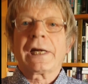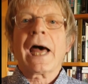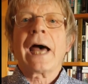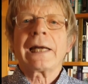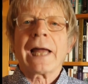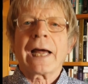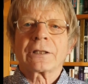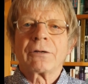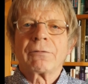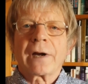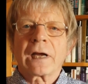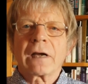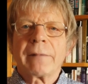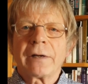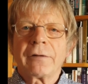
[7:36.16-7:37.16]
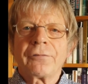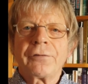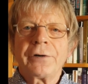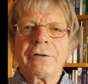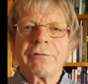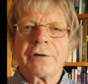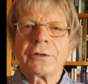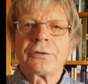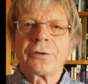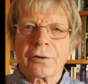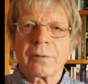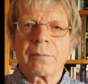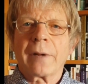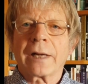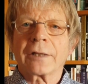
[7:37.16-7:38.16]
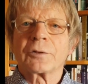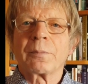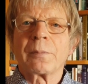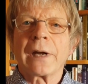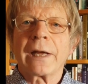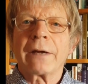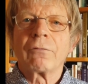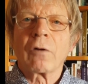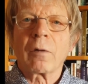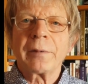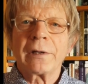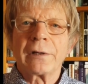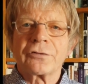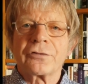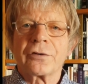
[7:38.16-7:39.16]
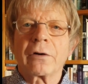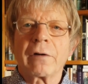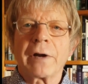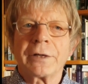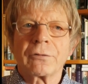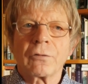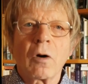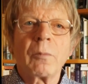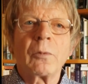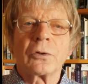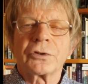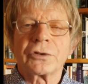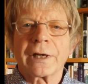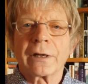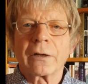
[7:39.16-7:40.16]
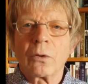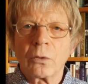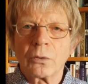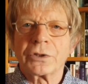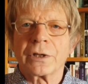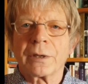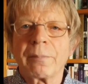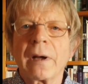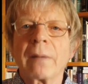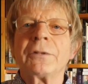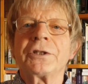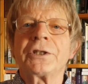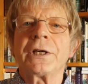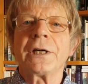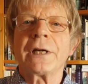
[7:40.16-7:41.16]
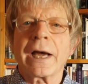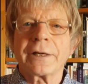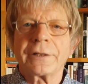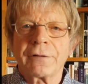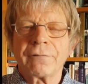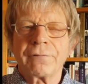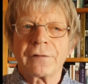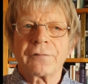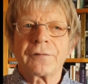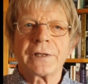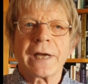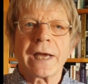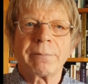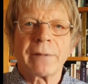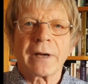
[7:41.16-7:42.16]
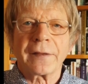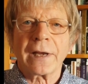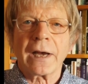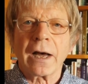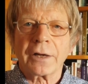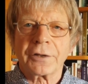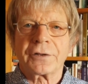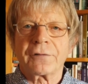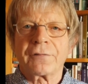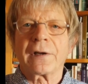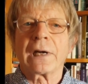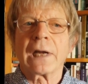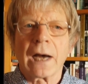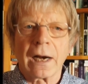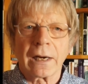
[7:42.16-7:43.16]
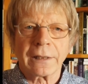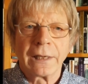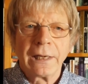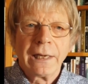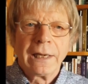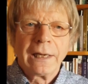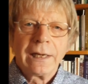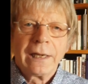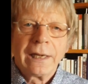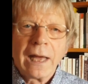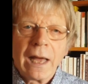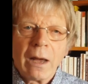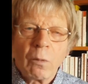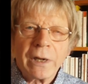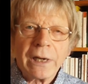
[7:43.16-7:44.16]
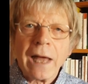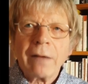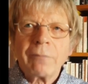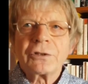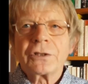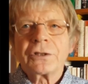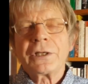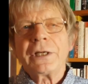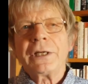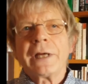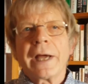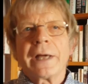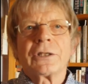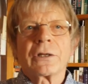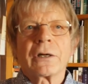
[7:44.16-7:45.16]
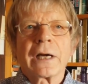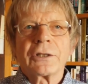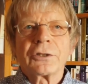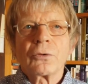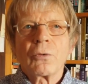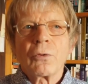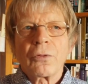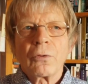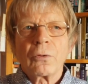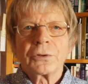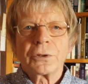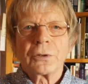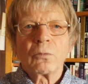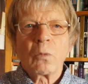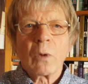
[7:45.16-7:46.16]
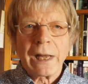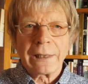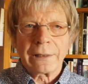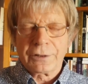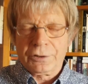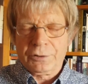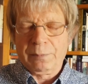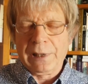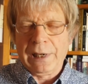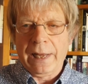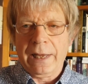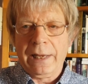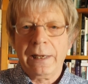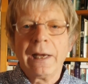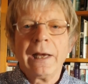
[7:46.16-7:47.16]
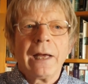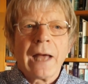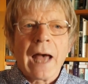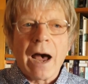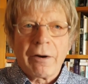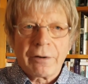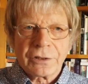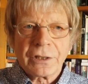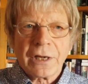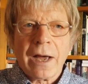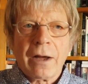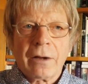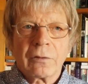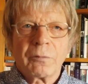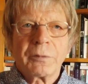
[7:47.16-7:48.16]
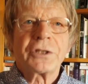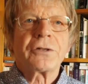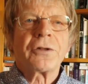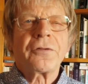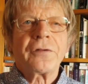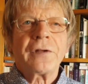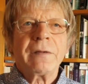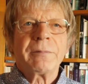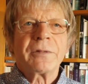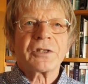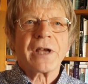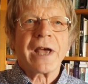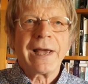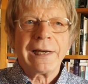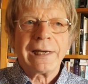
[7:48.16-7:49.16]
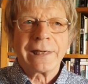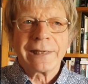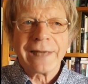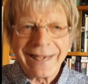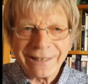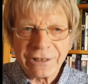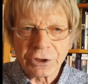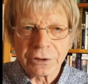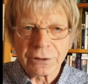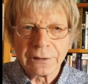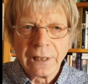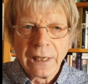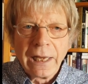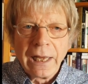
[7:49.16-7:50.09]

I'd like to recommend Friedrich Dürrenmatt's play Romulus the Great, Romulus der Große, published in nineteen fifty-eight by the Arche Verlag. When I was a teenager, I saw Thornton Wilder's play Our Town, in which the theme is alienation,